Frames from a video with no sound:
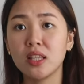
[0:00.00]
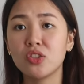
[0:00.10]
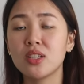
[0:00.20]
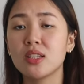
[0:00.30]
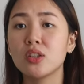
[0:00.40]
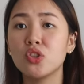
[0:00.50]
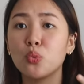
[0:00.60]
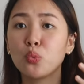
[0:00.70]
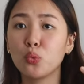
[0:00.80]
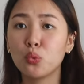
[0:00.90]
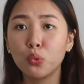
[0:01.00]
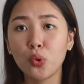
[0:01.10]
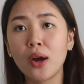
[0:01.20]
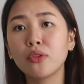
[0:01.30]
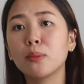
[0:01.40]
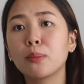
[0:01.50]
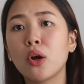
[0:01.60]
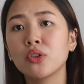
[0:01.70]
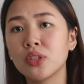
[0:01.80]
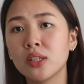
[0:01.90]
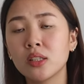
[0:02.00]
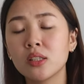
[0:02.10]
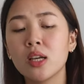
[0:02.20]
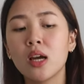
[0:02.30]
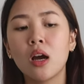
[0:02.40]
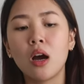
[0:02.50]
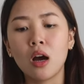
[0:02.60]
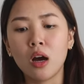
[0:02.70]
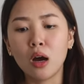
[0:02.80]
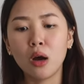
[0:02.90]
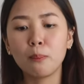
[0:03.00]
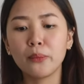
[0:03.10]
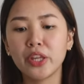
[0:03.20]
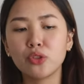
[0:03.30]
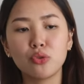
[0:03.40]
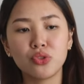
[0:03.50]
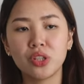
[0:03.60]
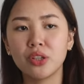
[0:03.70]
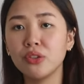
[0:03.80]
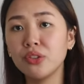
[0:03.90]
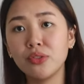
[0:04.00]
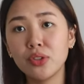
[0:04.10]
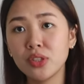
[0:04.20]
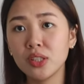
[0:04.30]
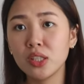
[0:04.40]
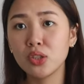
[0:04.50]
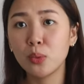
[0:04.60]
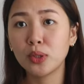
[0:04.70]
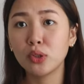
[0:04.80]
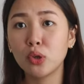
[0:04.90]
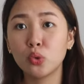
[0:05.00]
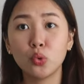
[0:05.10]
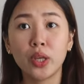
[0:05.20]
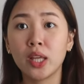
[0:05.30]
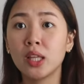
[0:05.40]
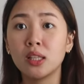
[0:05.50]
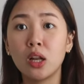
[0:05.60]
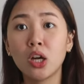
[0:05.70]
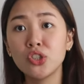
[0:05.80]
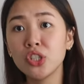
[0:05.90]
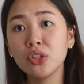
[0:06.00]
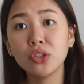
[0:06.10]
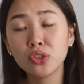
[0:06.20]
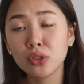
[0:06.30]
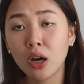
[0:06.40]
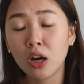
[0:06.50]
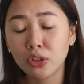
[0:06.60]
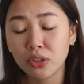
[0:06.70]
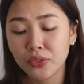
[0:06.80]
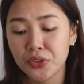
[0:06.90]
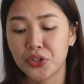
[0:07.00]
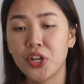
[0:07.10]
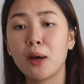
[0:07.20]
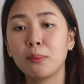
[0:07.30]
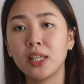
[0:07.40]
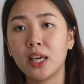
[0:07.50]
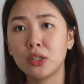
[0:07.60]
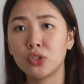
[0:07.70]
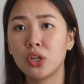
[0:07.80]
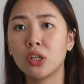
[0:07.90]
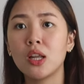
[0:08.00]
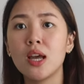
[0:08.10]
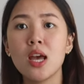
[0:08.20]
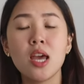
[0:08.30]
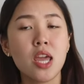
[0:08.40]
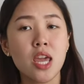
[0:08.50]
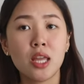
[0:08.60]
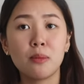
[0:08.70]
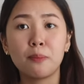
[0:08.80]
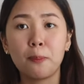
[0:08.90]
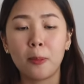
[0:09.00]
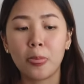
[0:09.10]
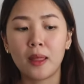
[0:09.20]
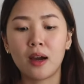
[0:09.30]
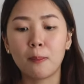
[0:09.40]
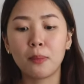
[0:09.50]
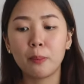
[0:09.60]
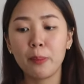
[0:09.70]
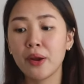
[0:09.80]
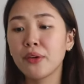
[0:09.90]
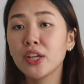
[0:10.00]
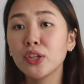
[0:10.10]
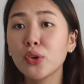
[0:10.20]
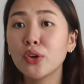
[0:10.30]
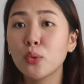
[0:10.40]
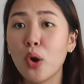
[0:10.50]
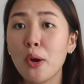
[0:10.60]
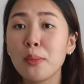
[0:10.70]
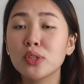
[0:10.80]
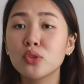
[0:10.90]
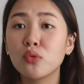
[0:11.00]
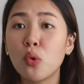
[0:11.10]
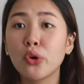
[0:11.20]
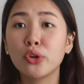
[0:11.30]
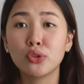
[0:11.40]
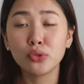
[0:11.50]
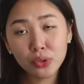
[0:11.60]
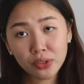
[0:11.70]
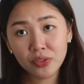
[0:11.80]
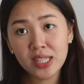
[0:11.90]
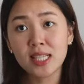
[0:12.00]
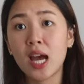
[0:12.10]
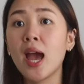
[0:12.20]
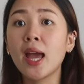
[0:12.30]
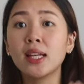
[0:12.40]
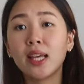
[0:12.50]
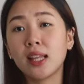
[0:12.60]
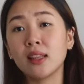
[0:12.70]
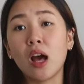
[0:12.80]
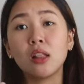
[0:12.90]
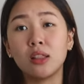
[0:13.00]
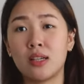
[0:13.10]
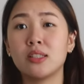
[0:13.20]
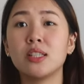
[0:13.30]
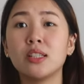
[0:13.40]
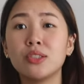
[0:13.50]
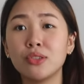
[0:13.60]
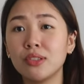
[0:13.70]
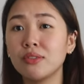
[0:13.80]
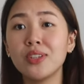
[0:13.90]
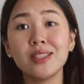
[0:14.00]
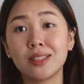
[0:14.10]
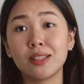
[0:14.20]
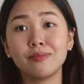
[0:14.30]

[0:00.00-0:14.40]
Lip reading: They just assist you throughout the process in choosing the universities you want to go to, in lodging your university application, in preparing your requirements for your student visa, and in lodging your student visa.